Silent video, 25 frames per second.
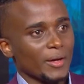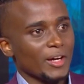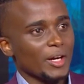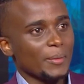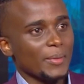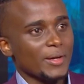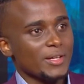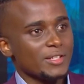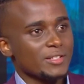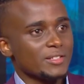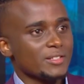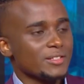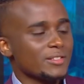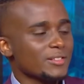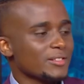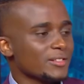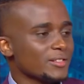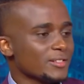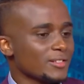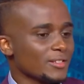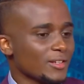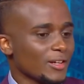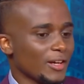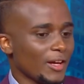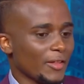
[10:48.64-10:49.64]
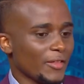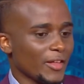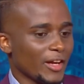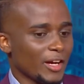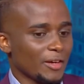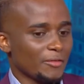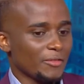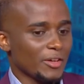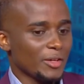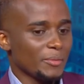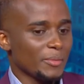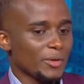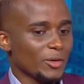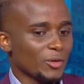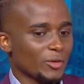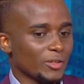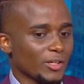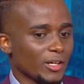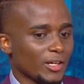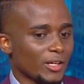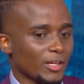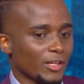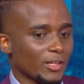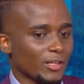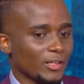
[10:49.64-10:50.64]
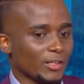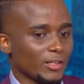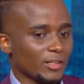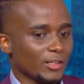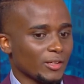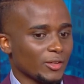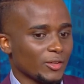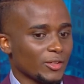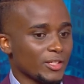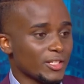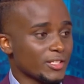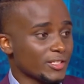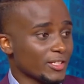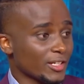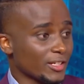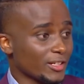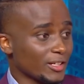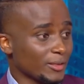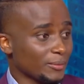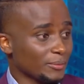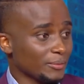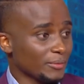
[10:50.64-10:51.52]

number is, they can find me on Instagram,